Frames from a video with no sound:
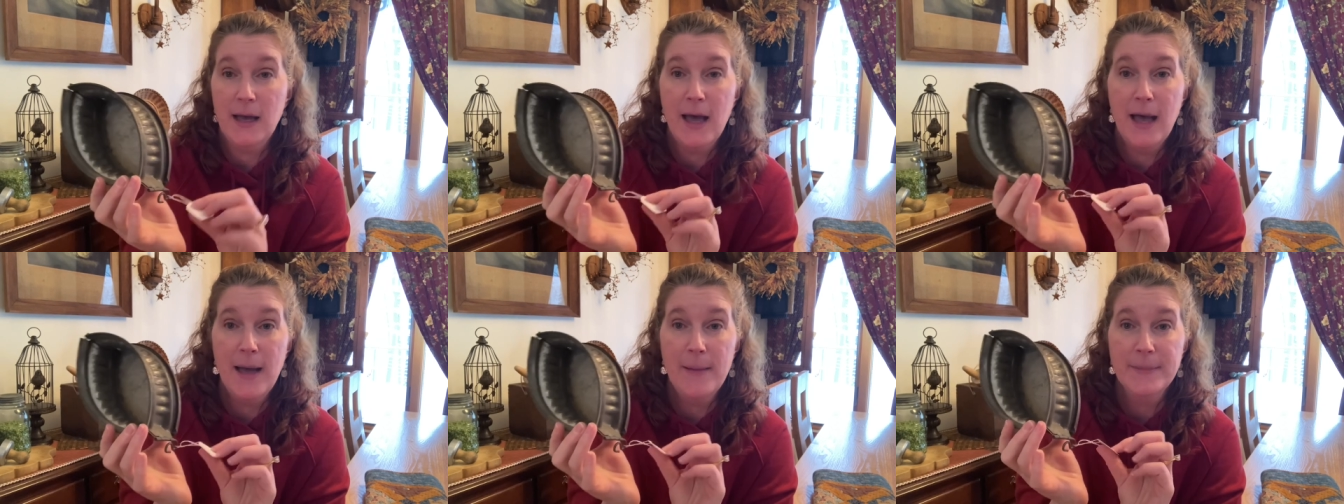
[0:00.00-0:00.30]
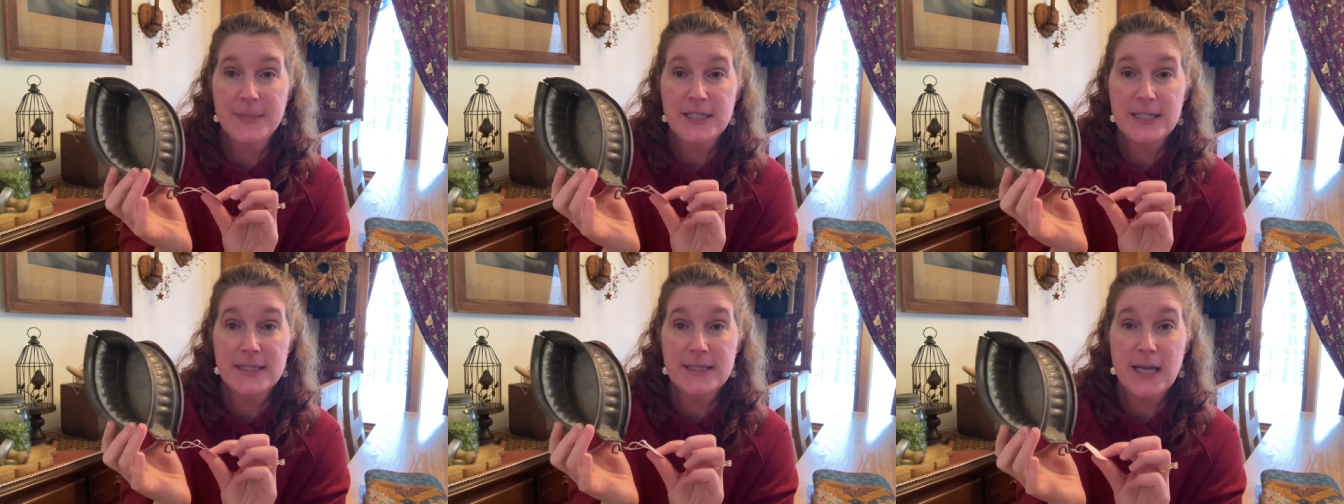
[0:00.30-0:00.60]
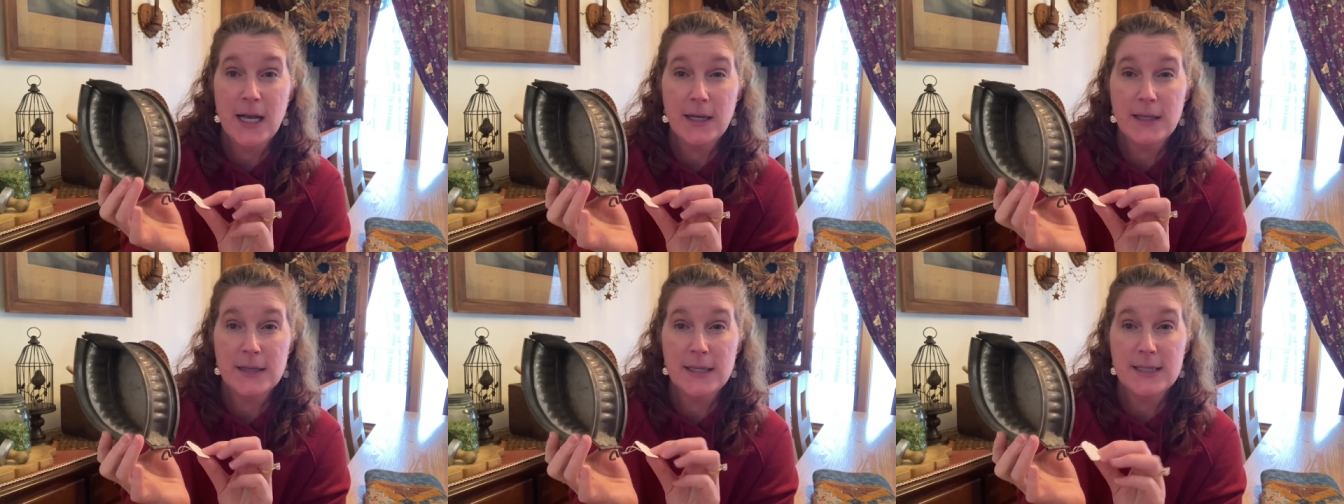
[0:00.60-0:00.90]
um, to
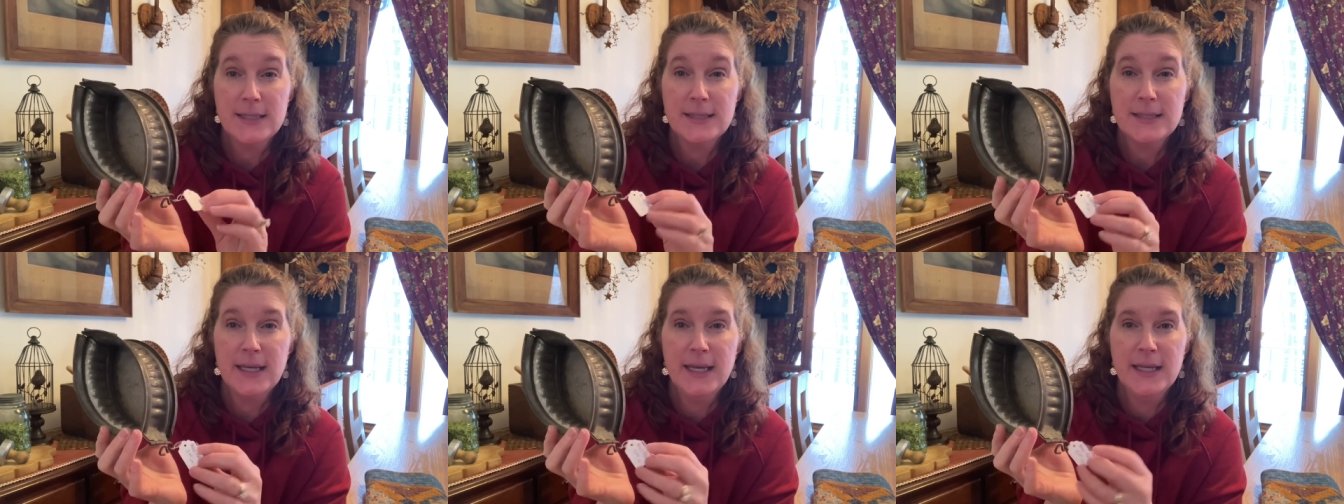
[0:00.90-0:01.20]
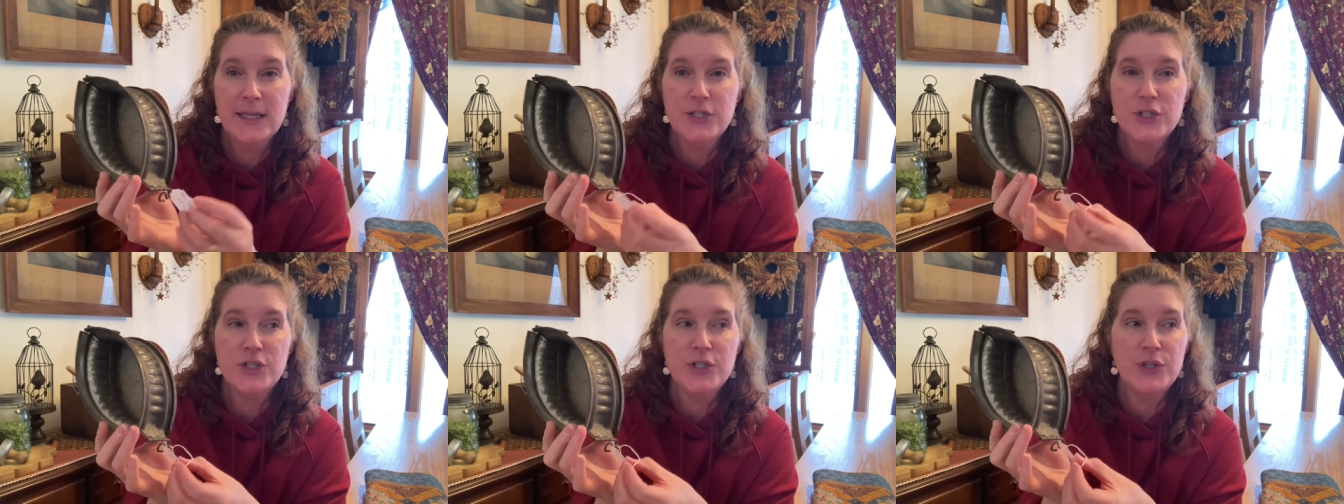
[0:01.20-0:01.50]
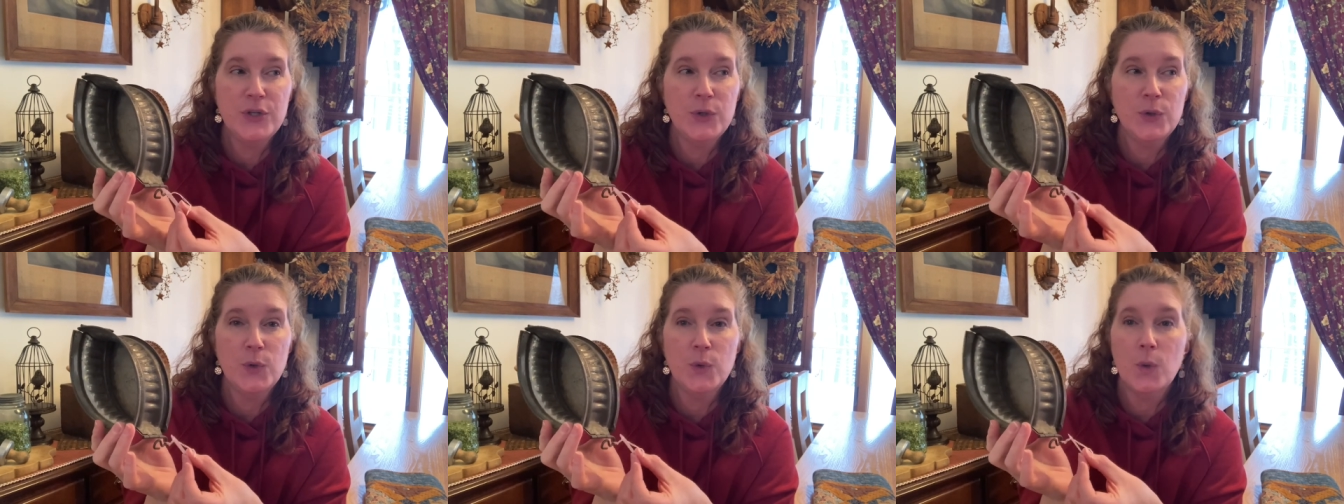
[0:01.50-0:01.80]
tuck this
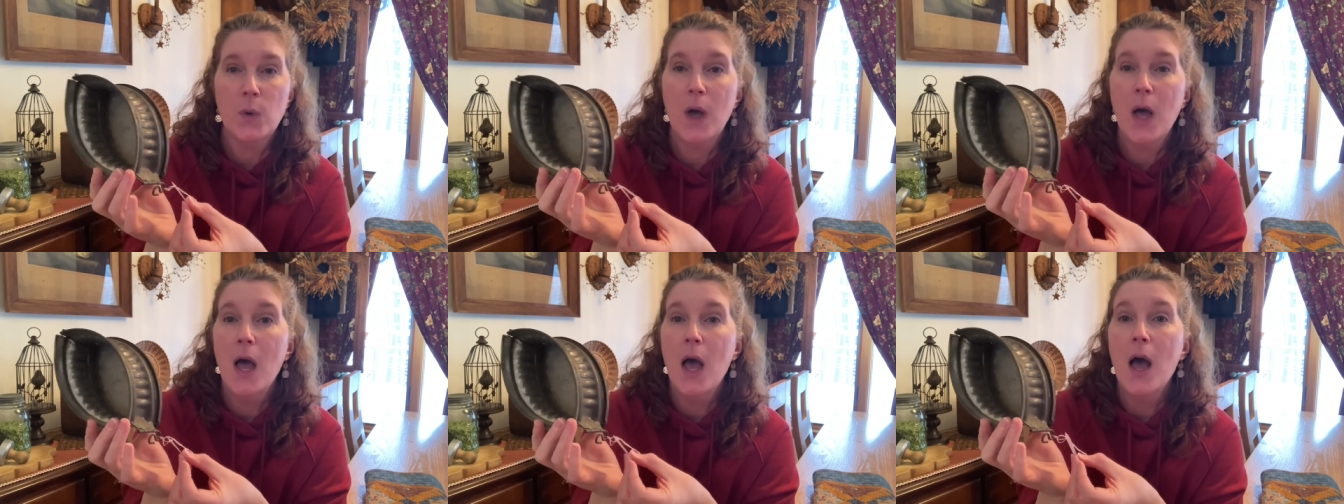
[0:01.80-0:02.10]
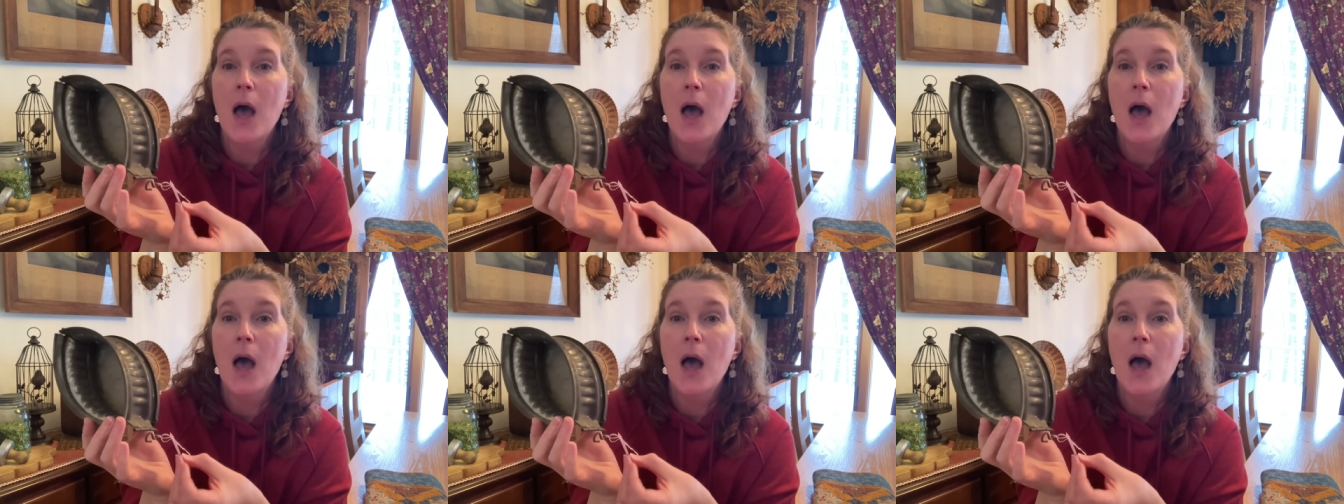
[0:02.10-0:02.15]
into